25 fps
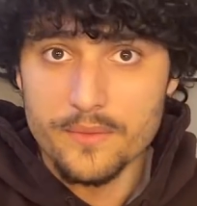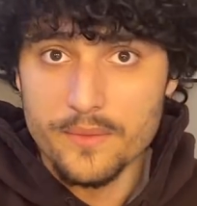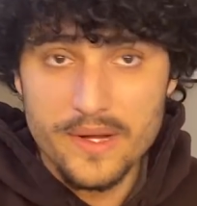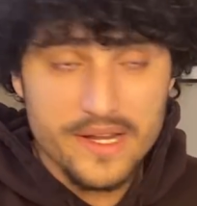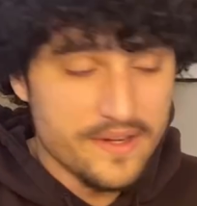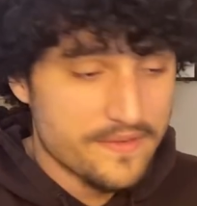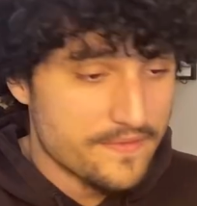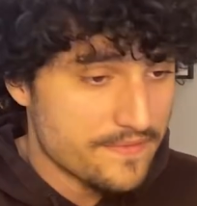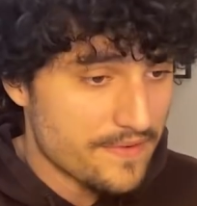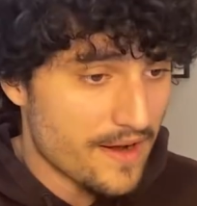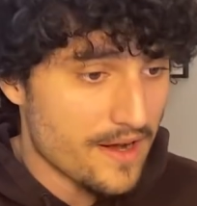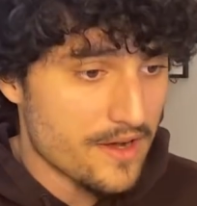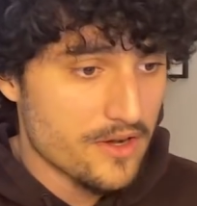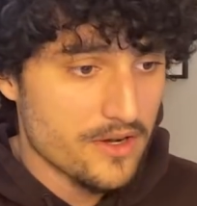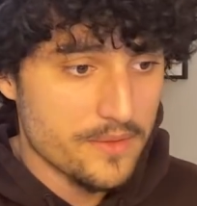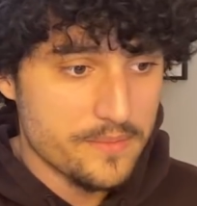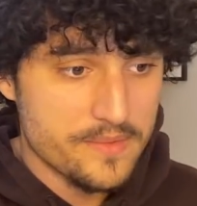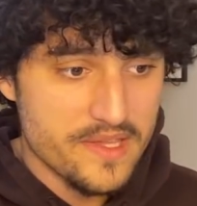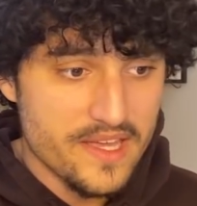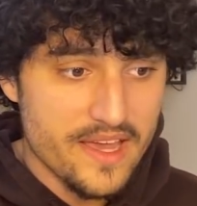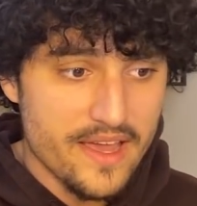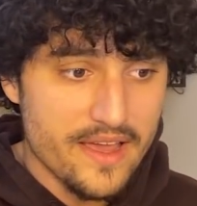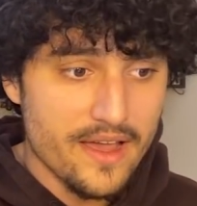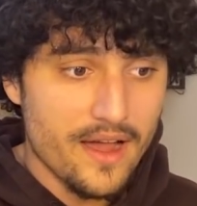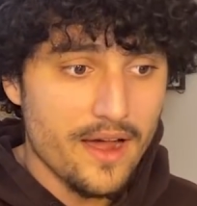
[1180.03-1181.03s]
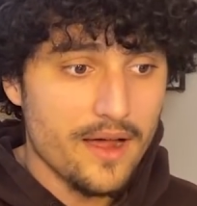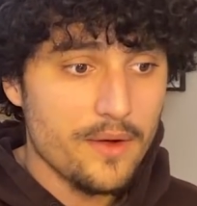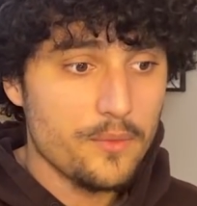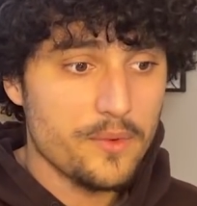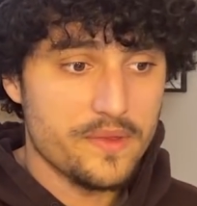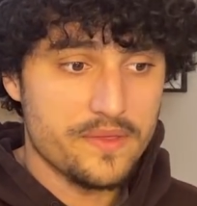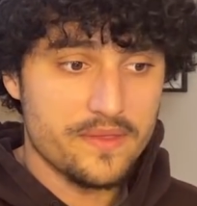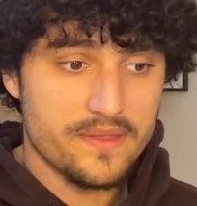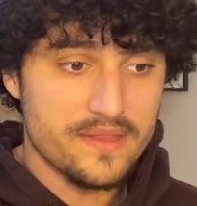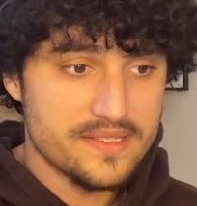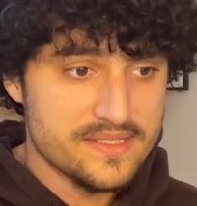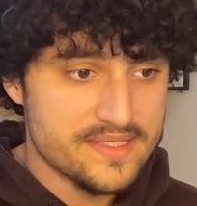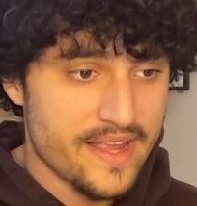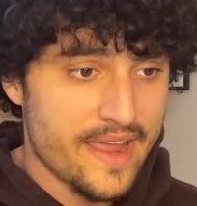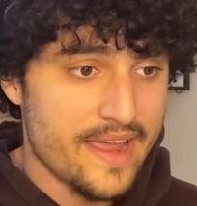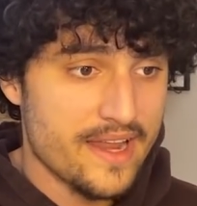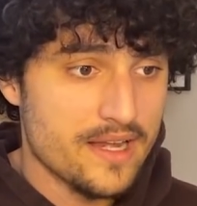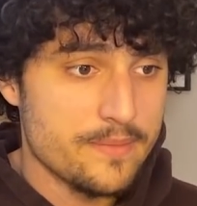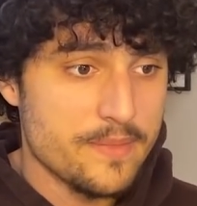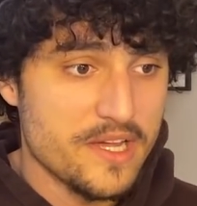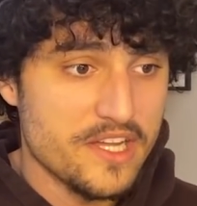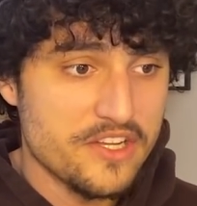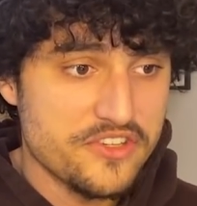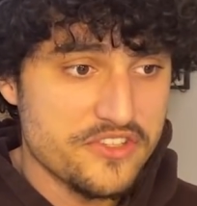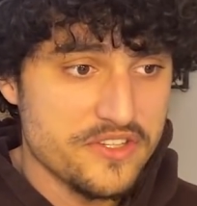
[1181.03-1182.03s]
We can fire up the AI with this
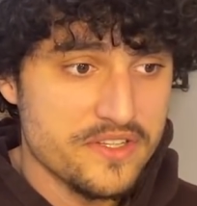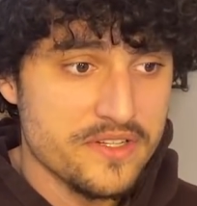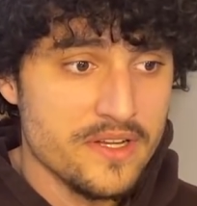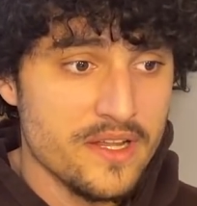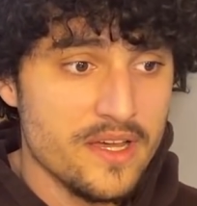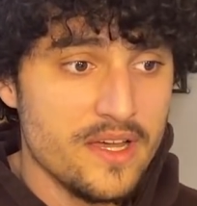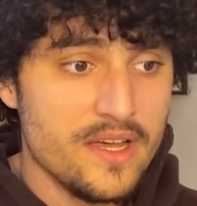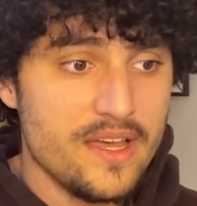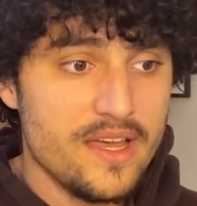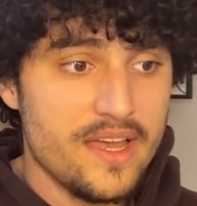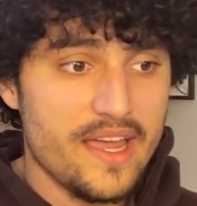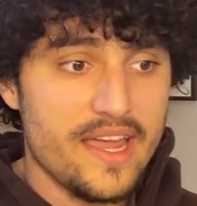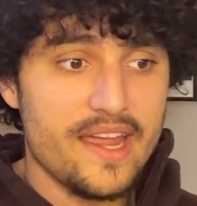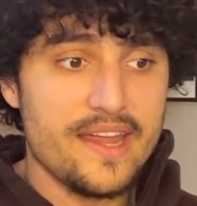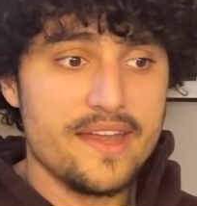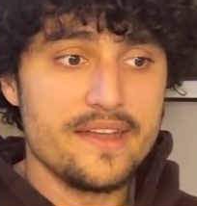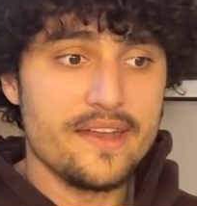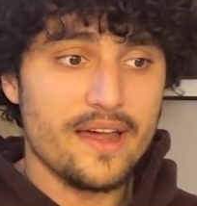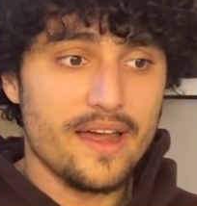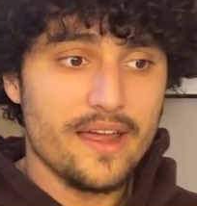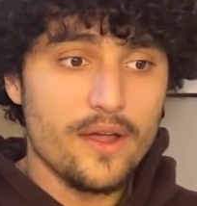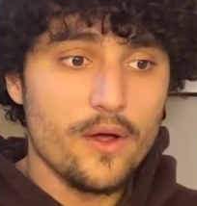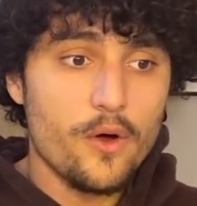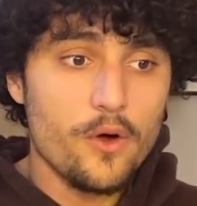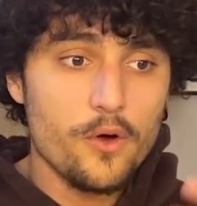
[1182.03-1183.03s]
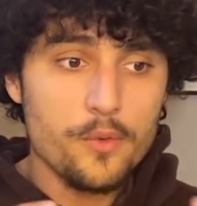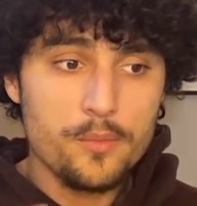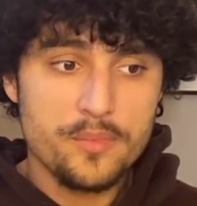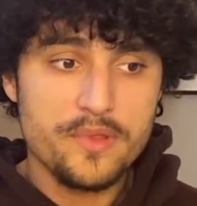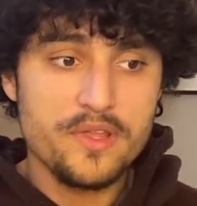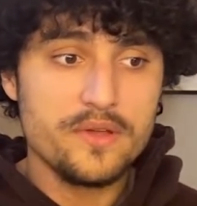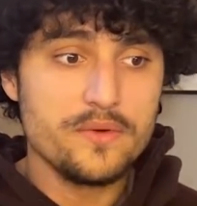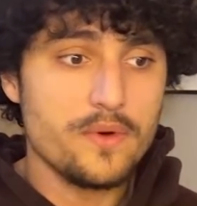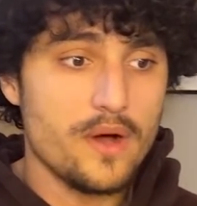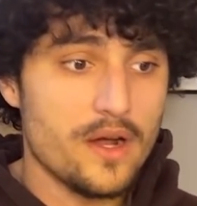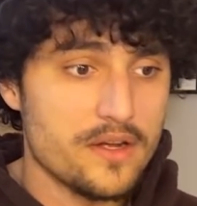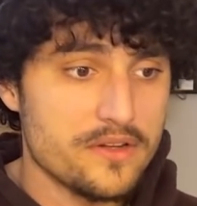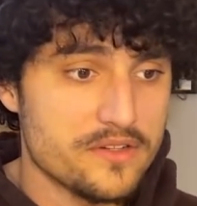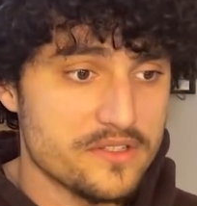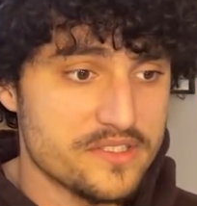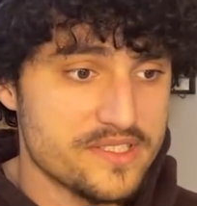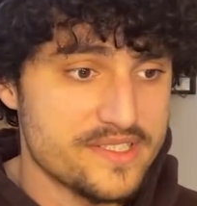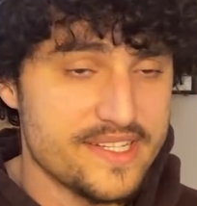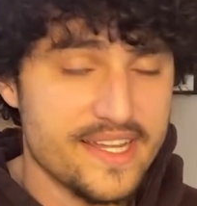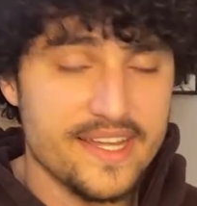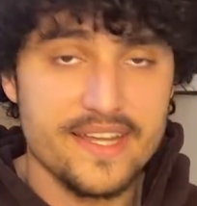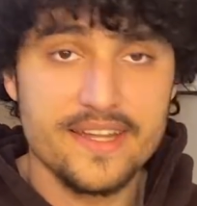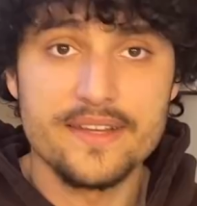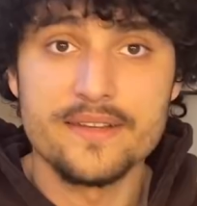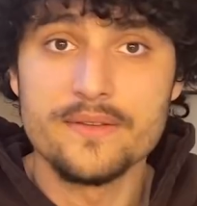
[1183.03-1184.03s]
animation, and I hope you
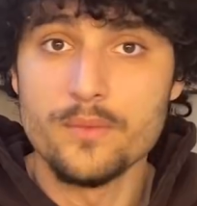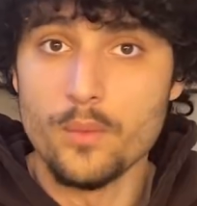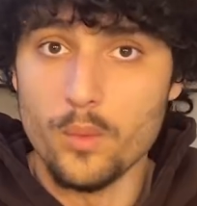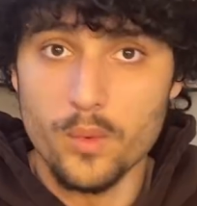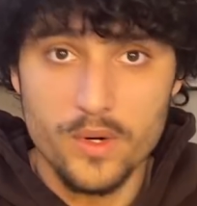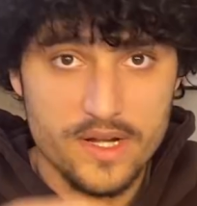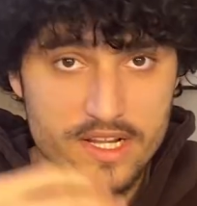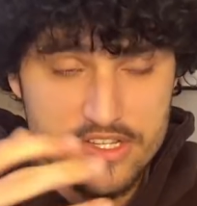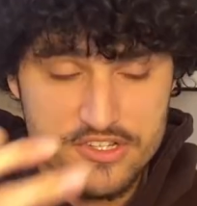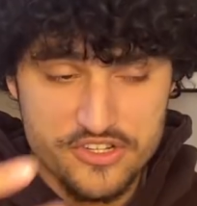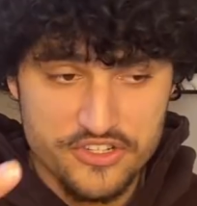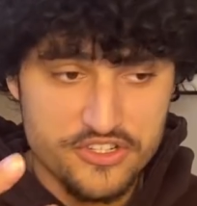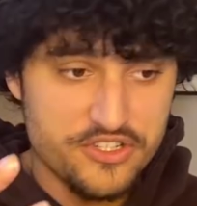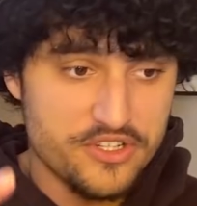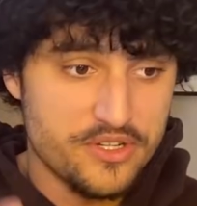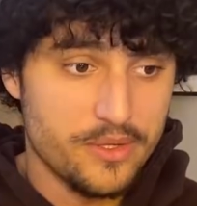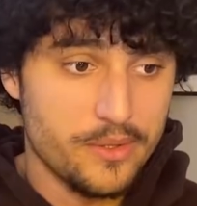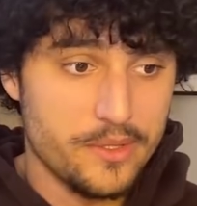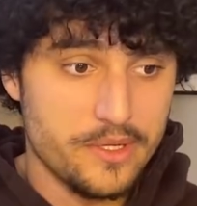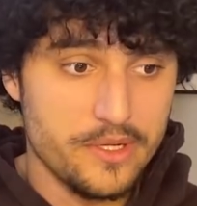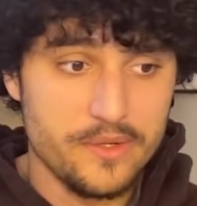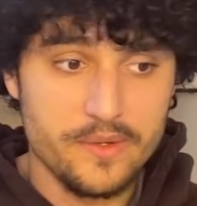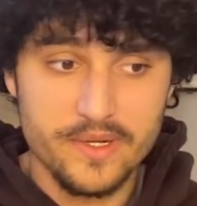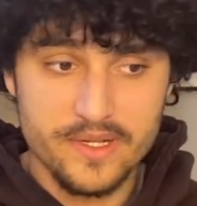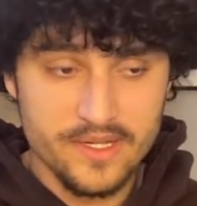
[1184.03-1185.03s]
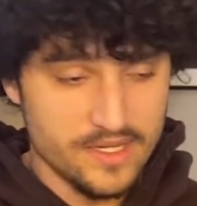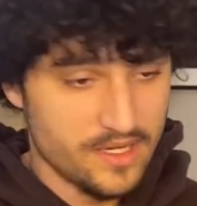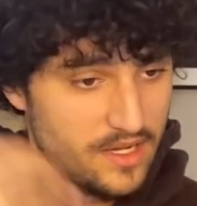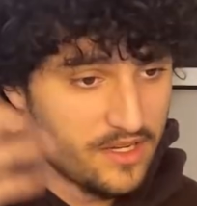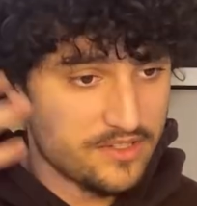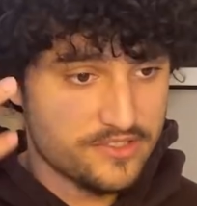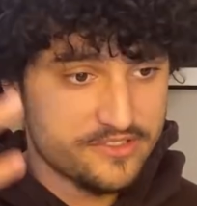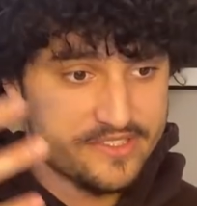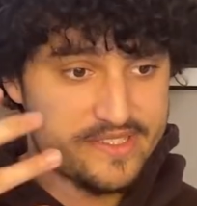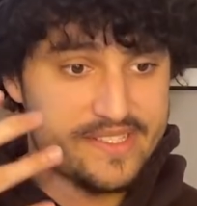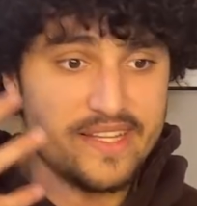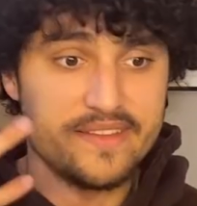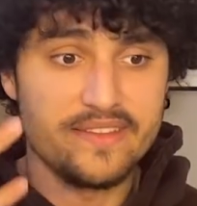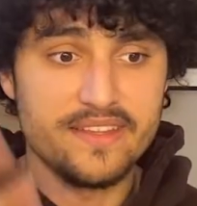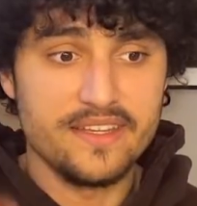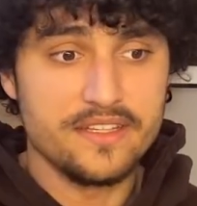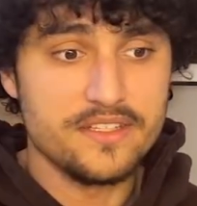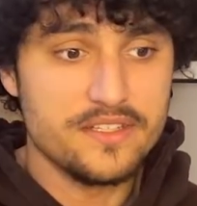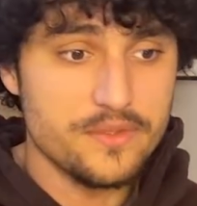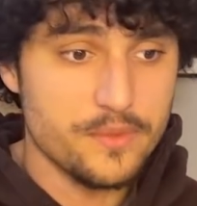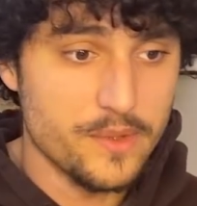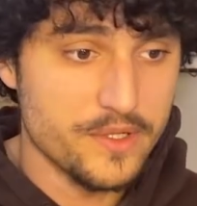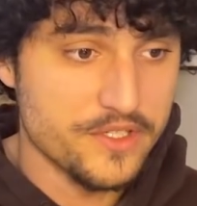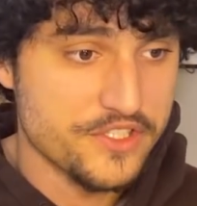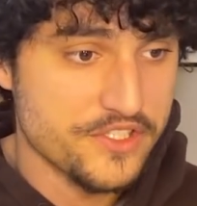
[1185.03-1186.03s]
understand what I just showed you and understand the
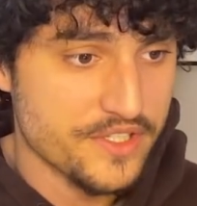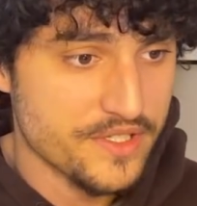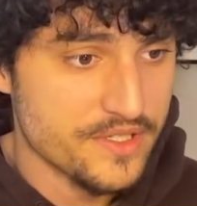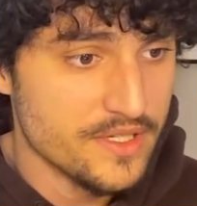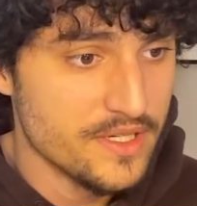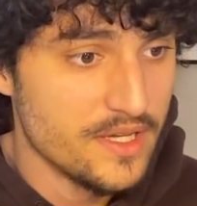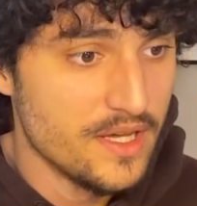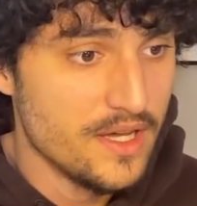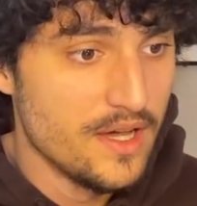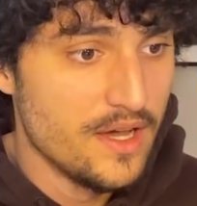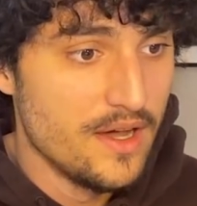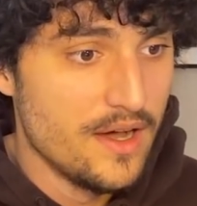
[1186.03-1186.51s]
intuition.